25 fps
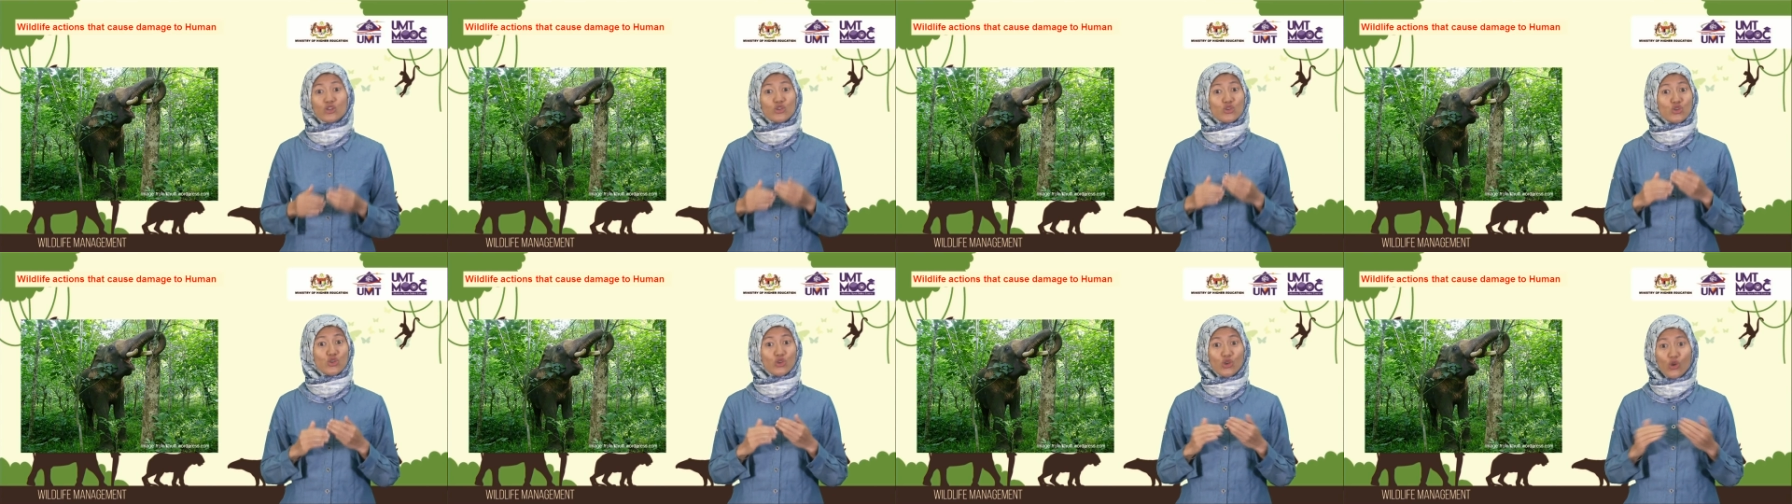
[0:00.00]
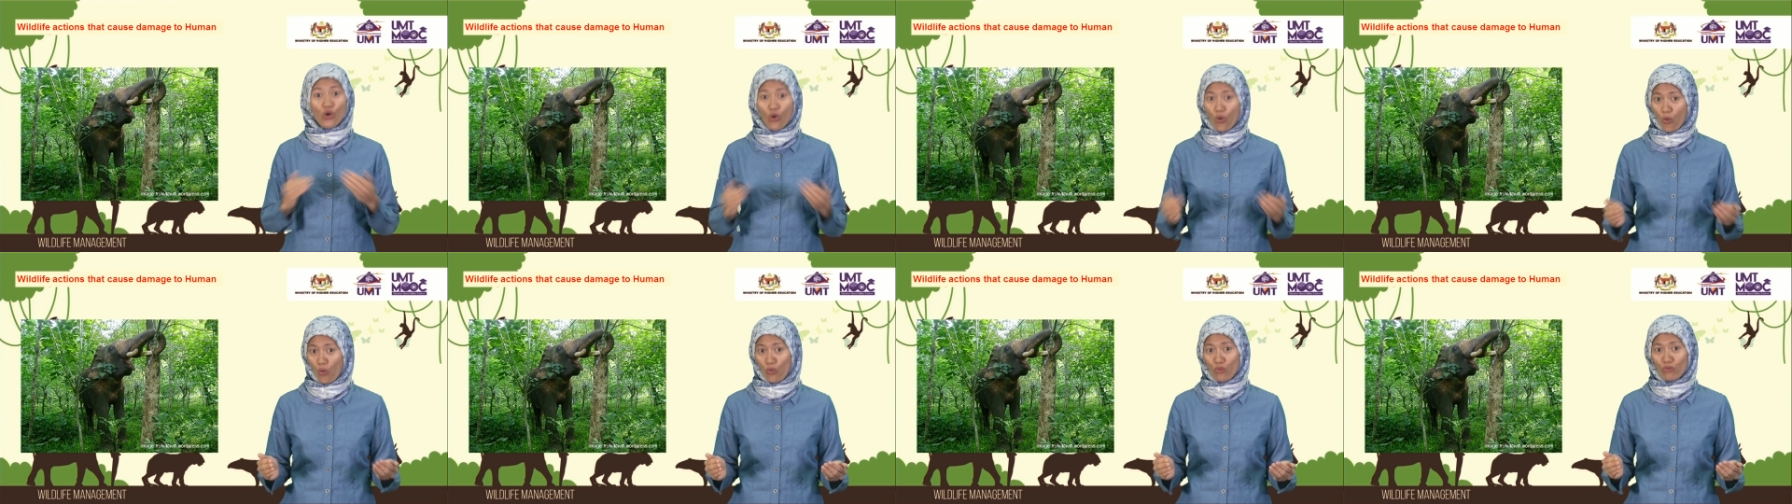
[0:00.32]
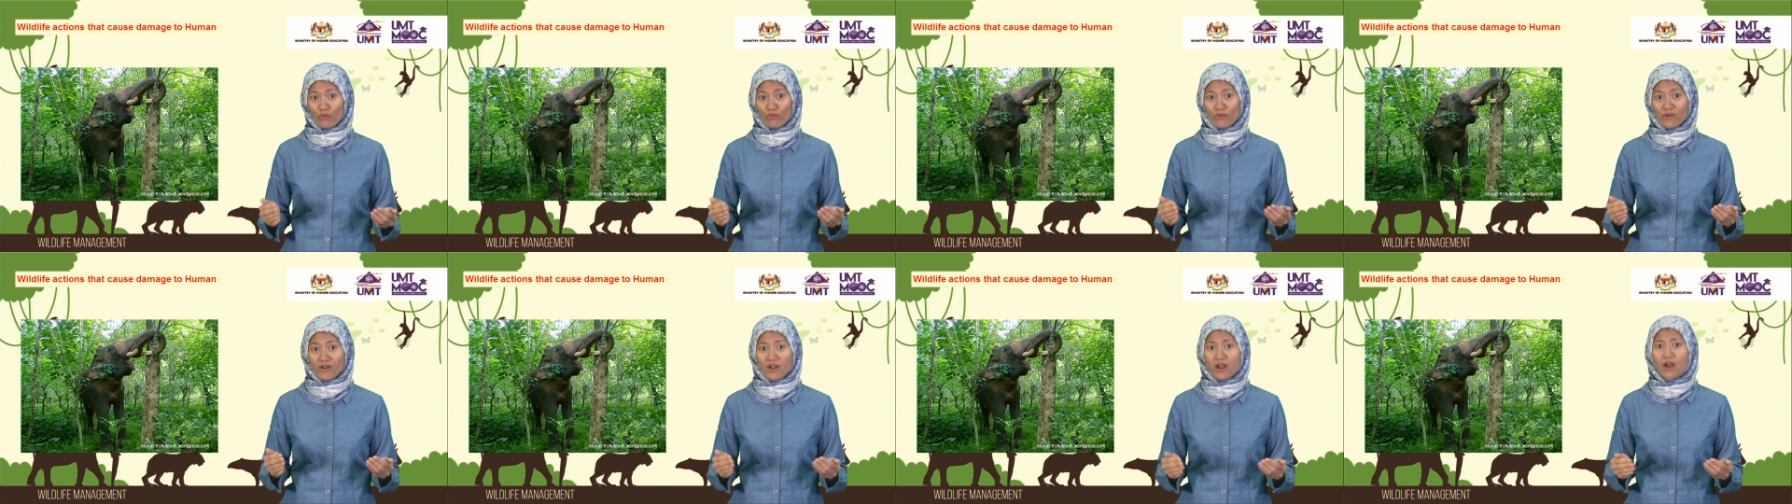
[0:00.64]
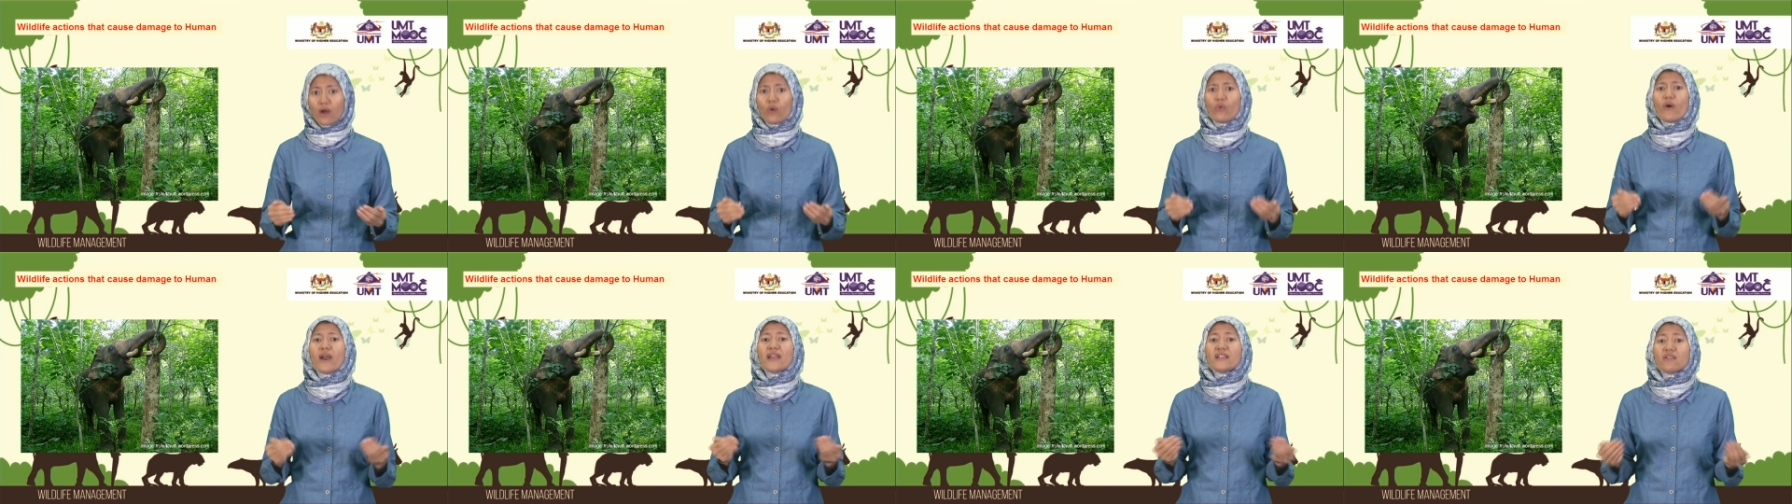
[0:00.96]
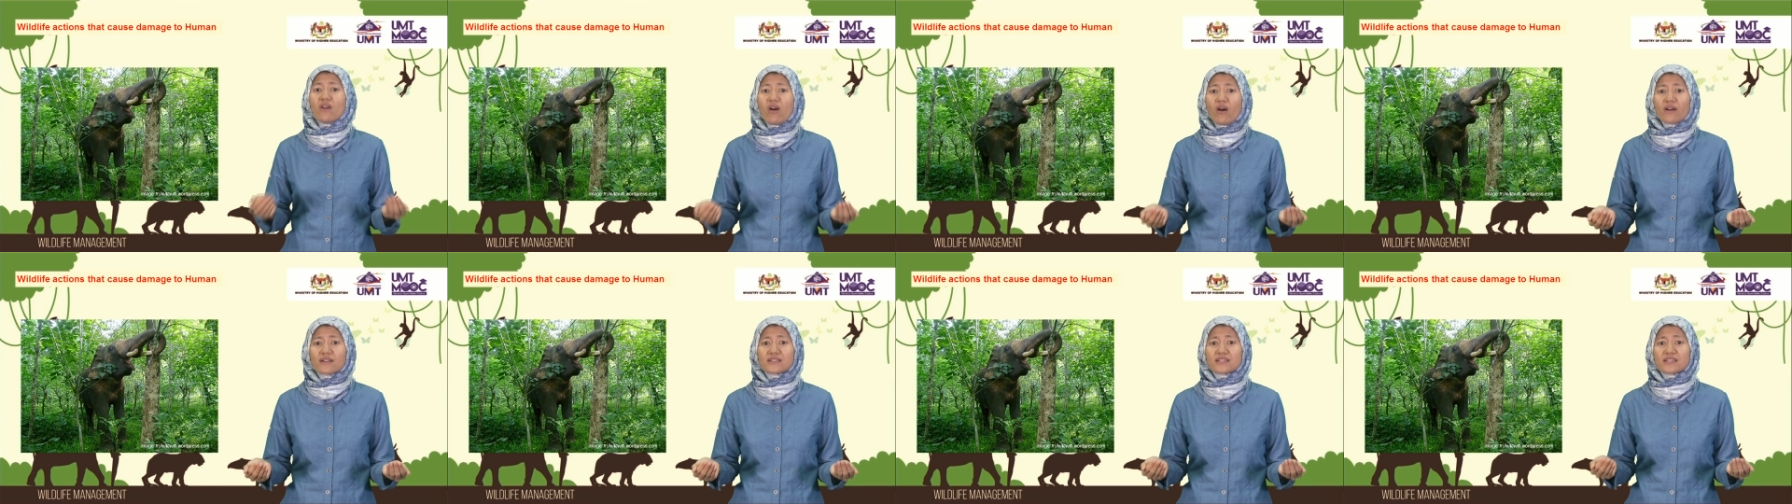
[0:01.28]
No. Why
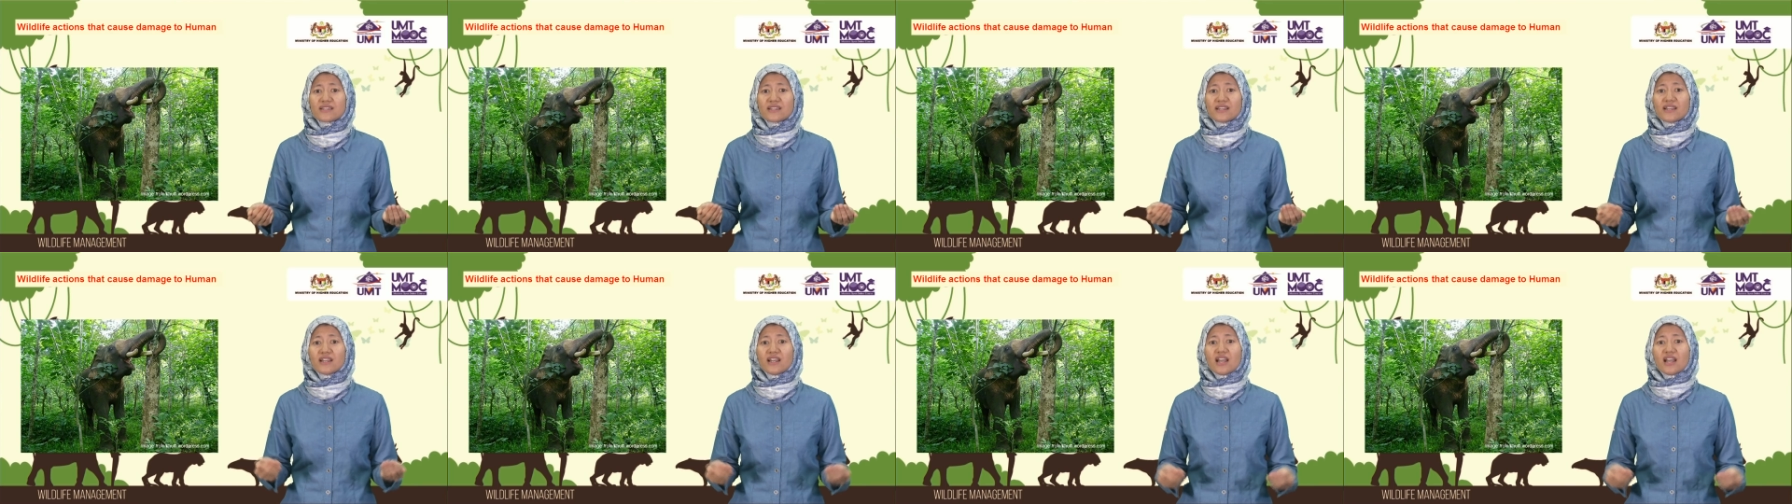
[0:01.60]
not?